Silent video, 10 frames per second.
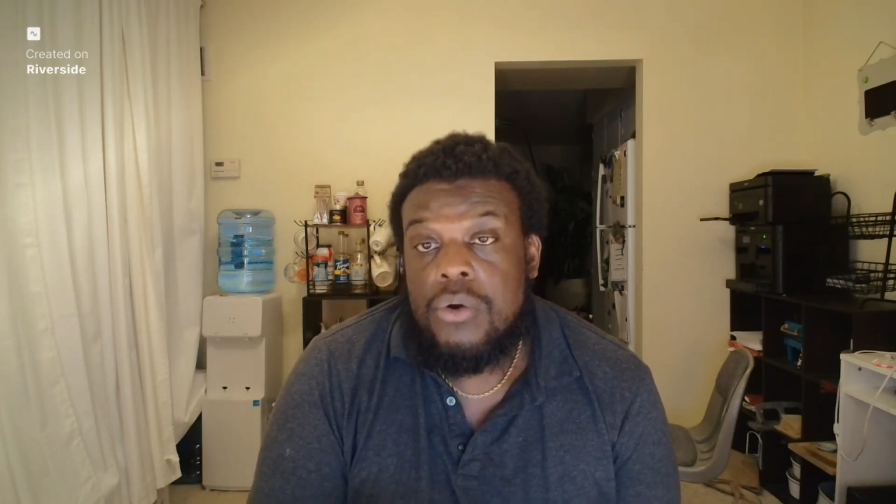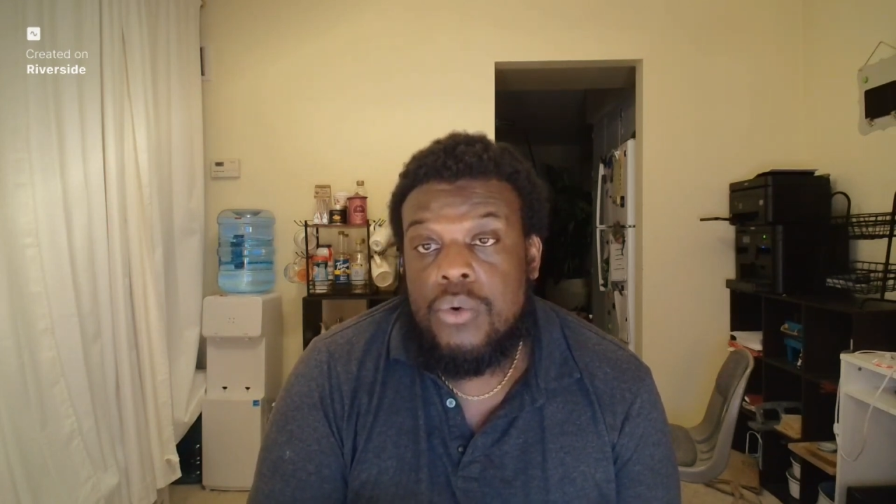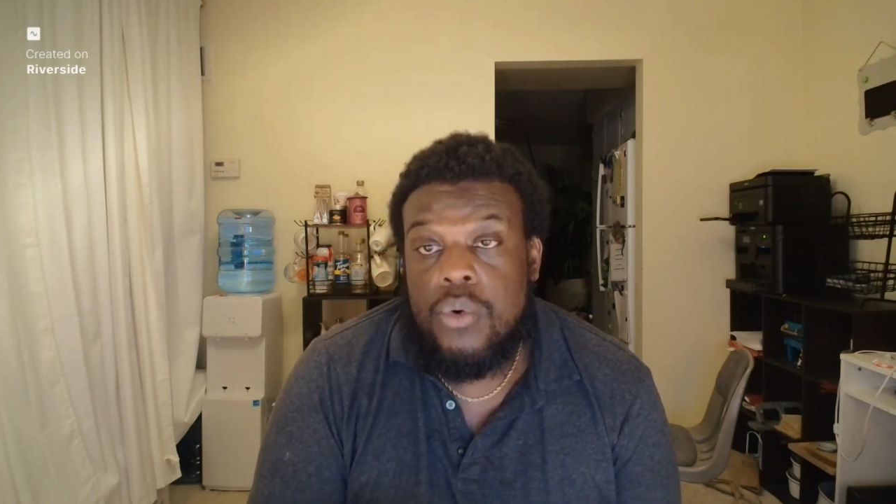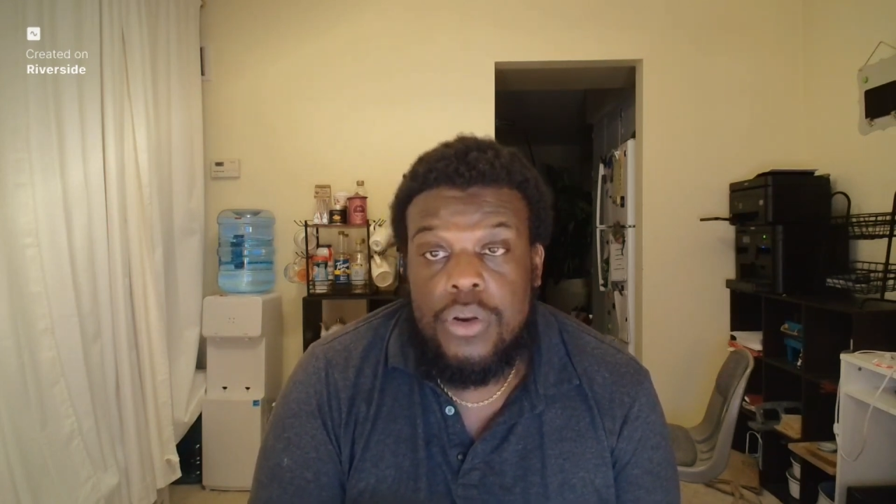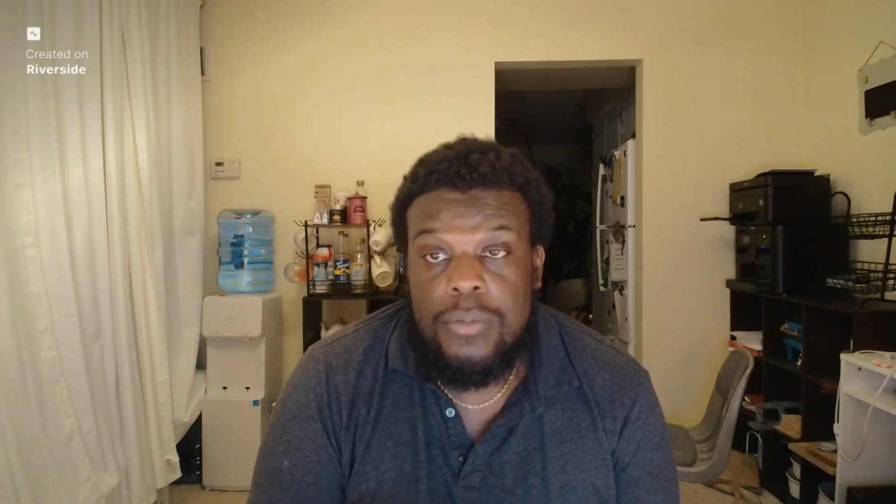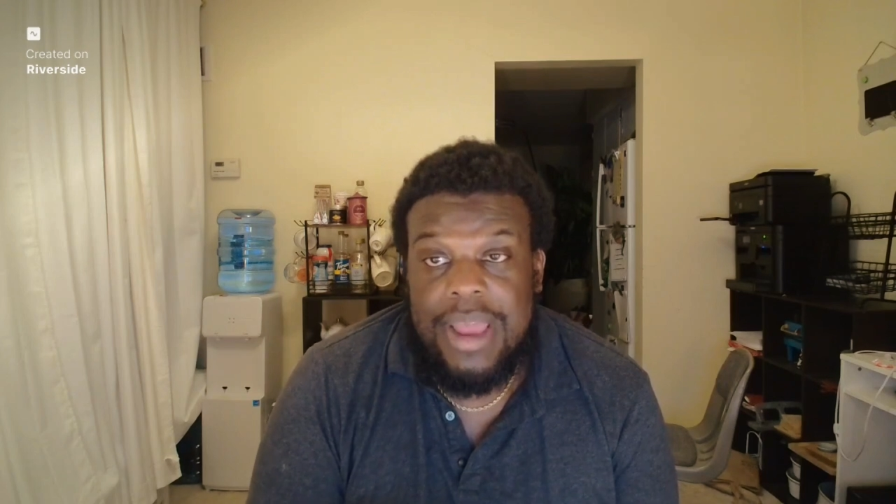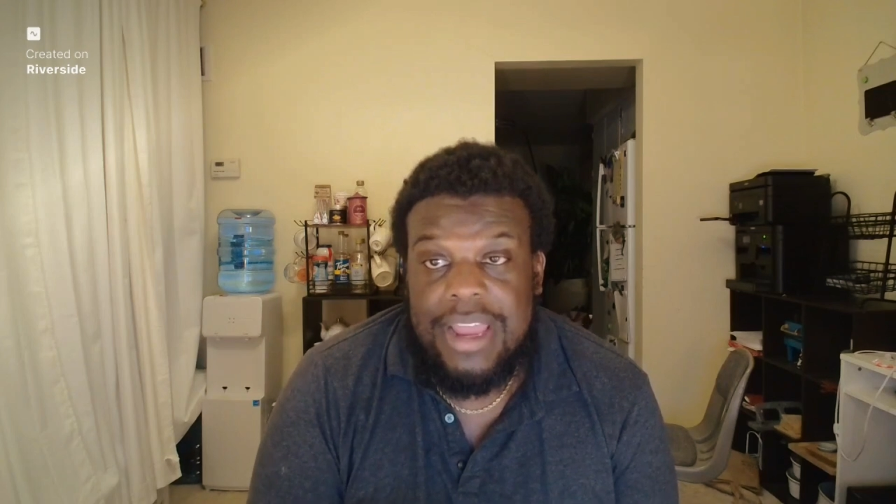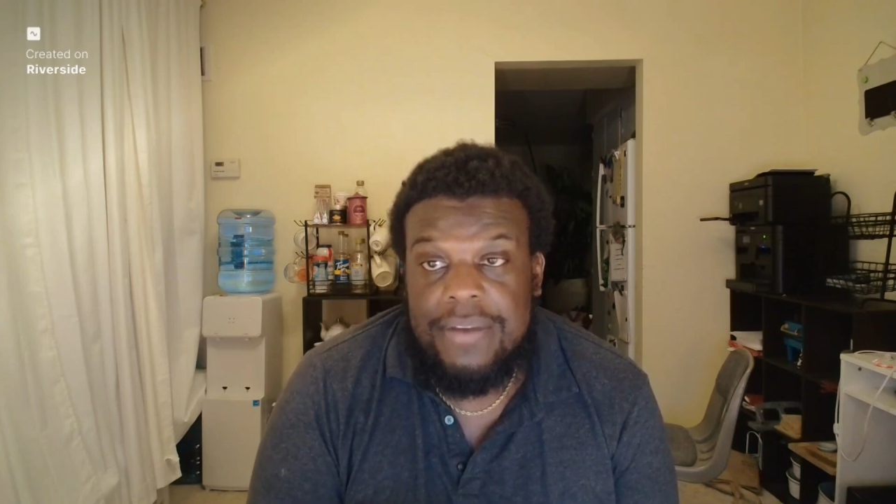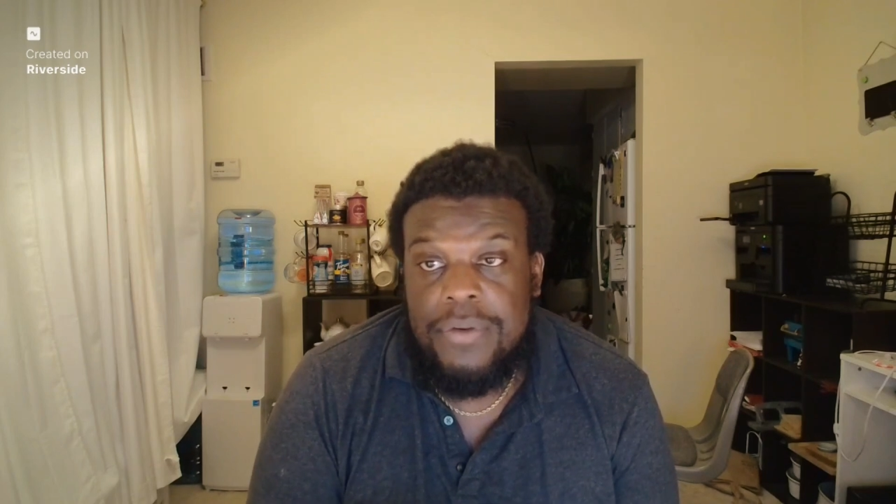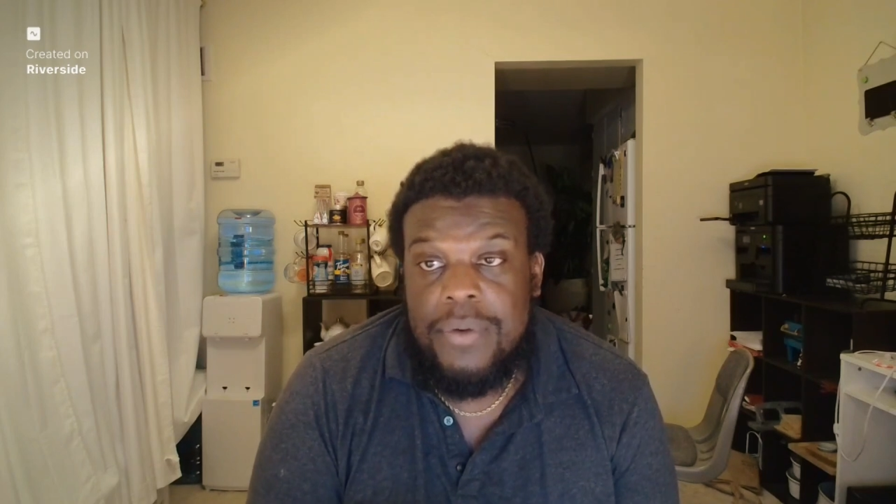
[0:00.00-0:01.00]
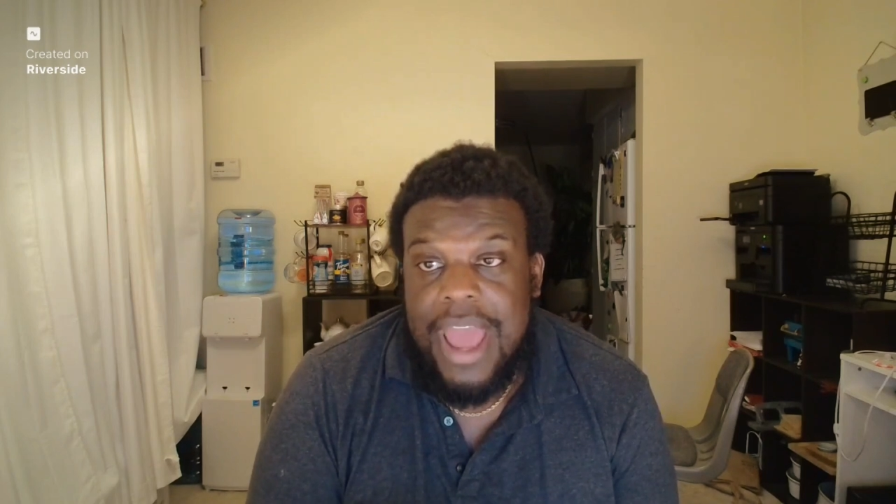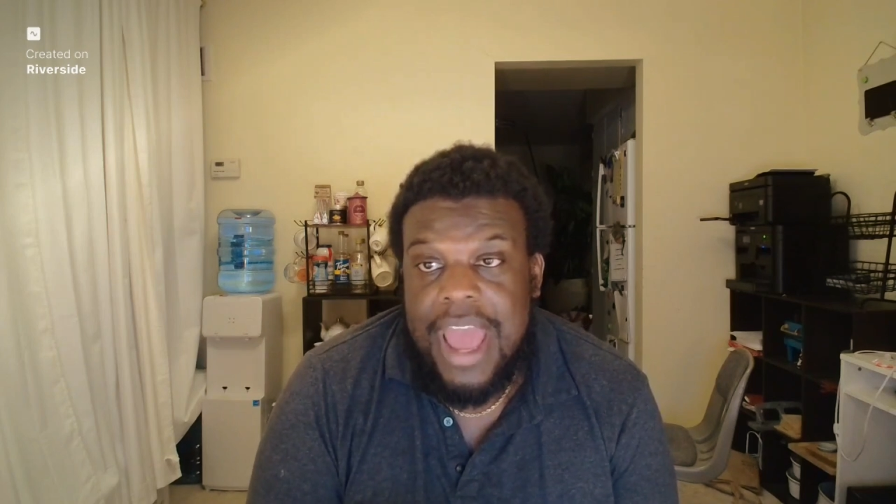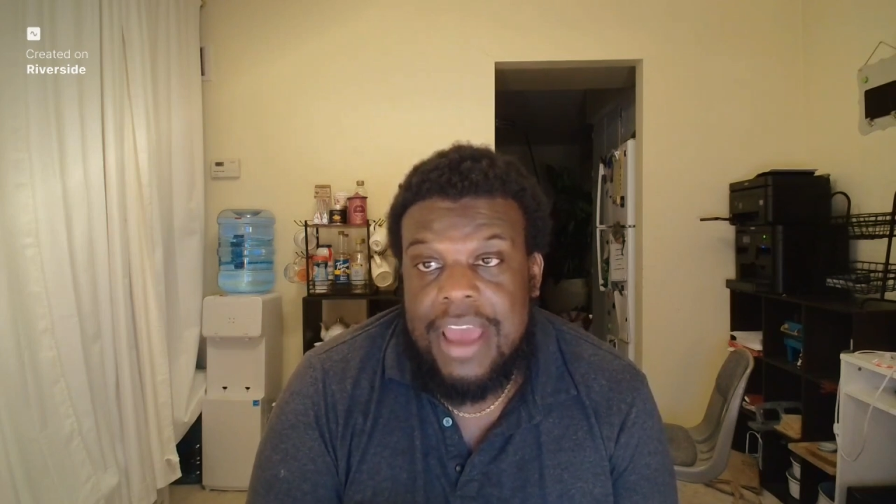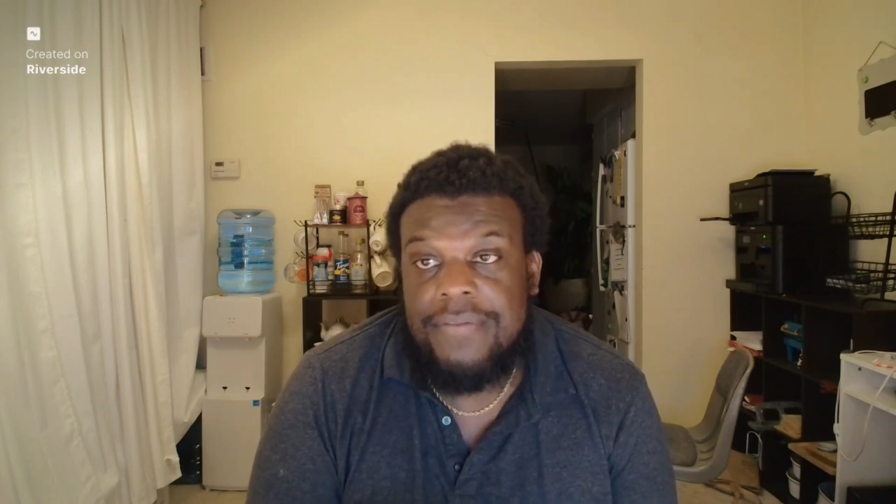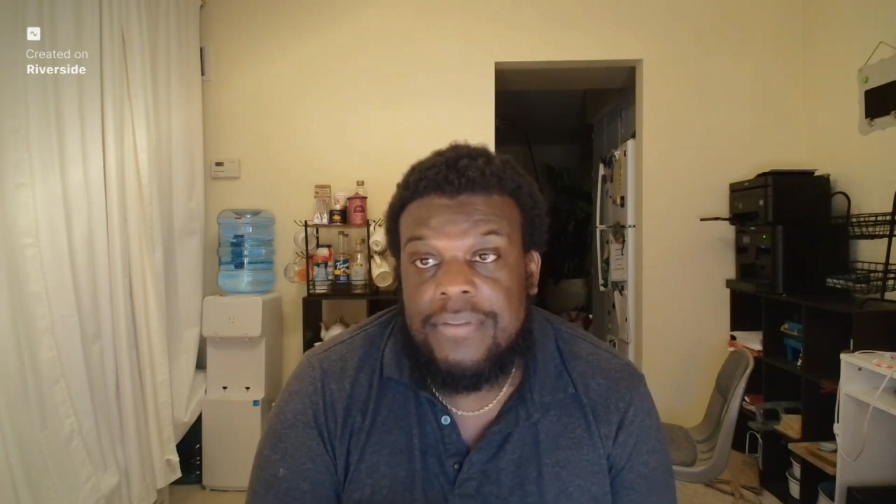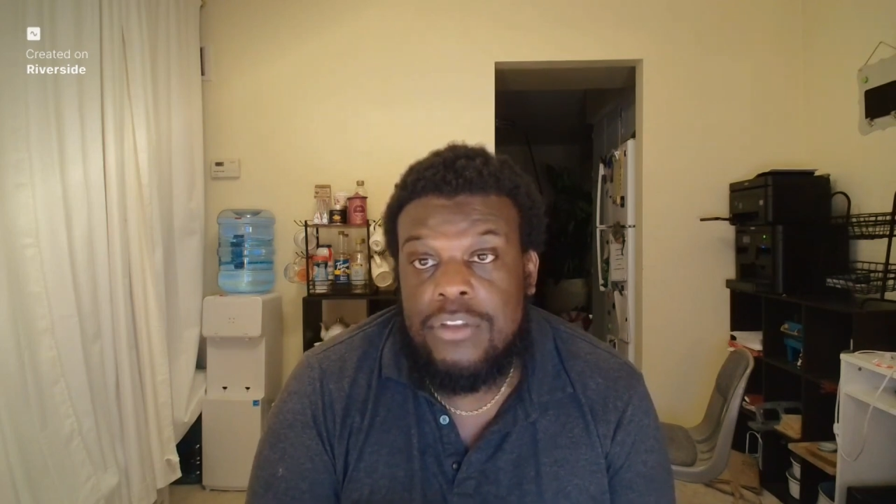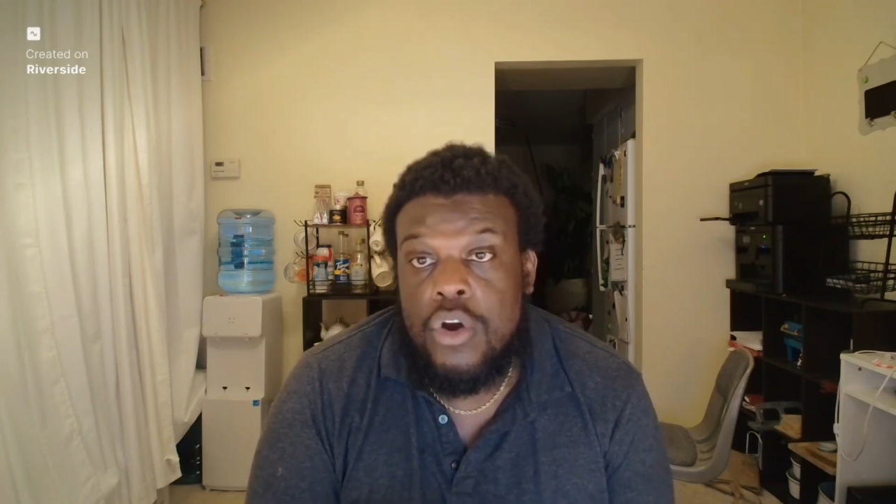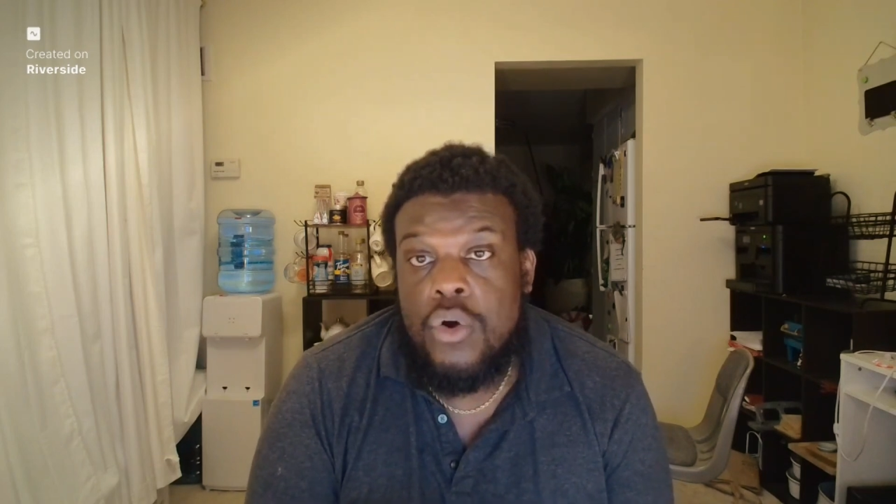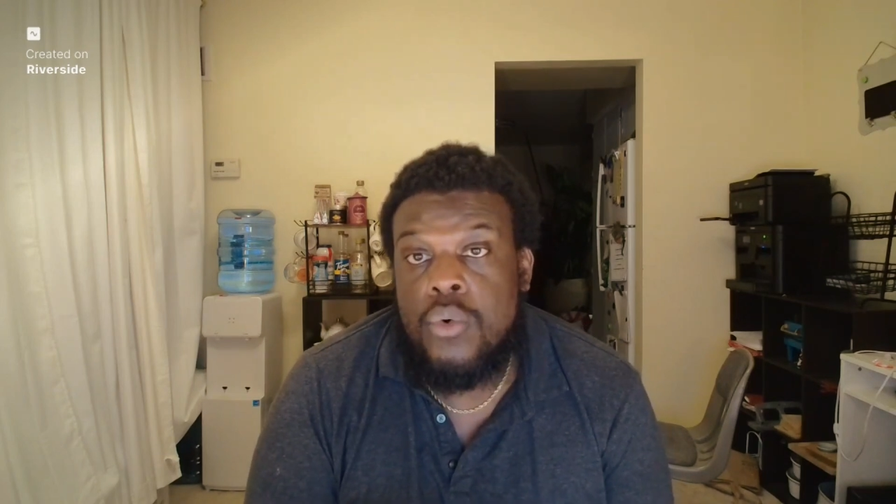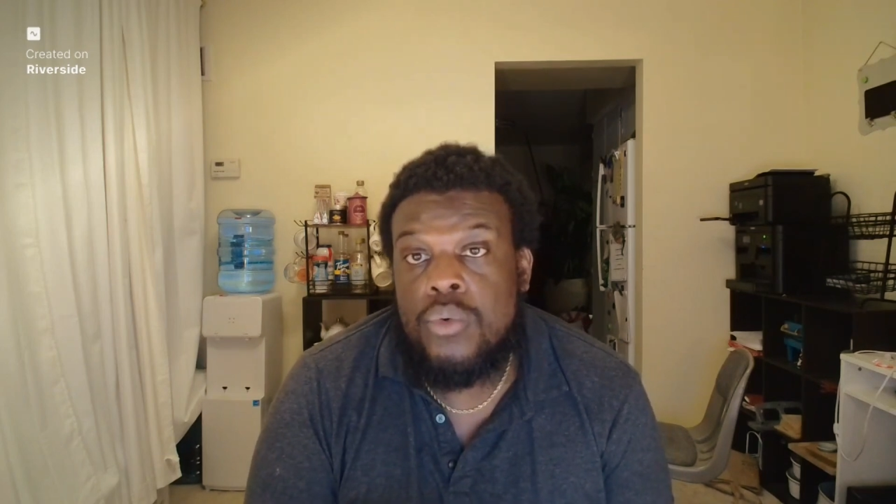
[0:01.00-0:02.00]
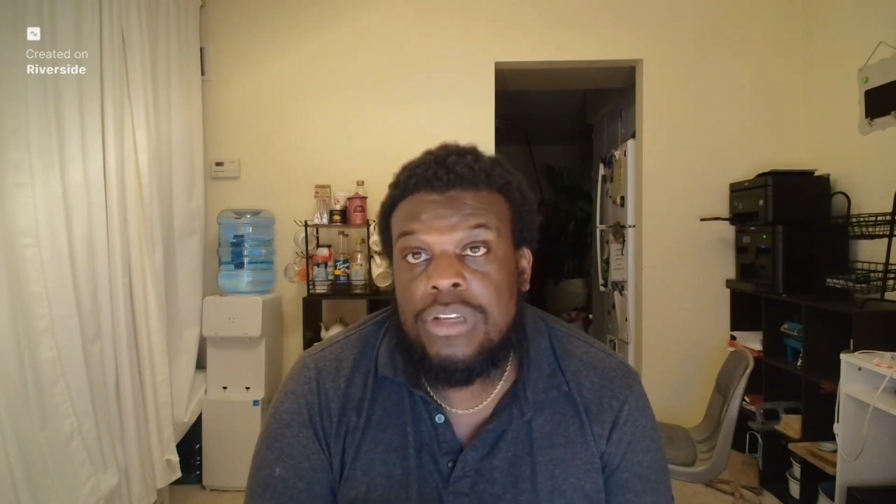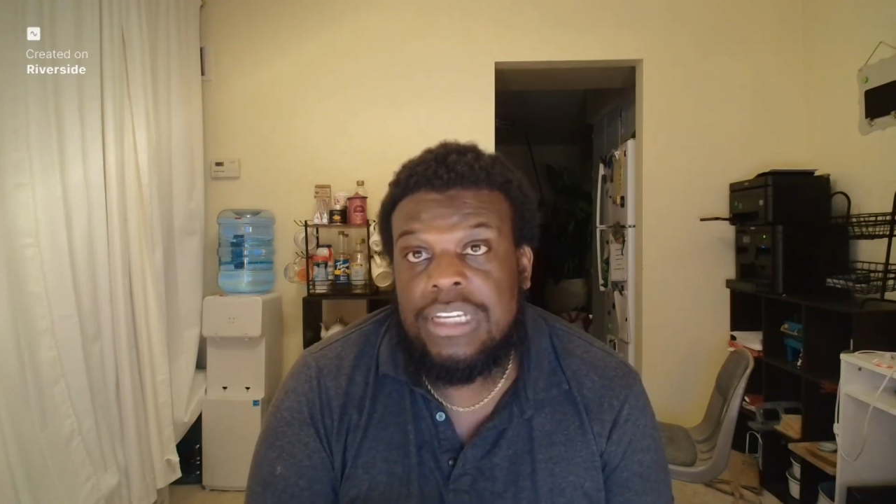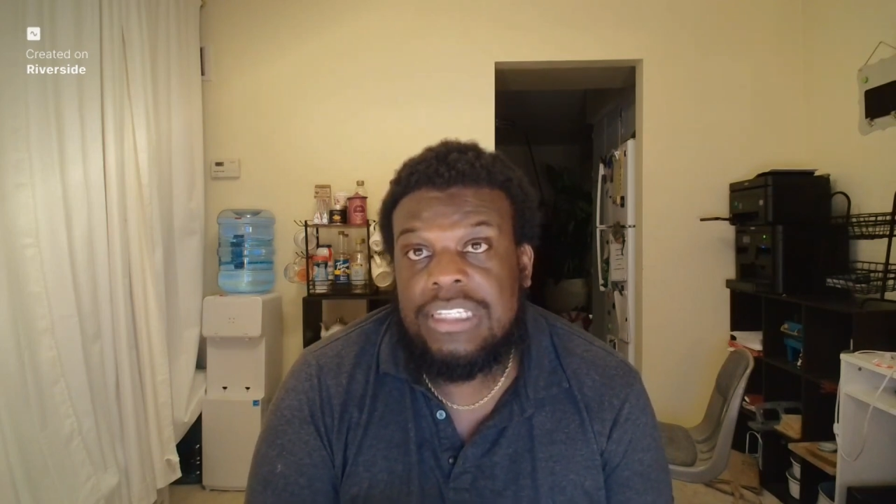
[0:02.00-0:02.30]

quarterback if you have no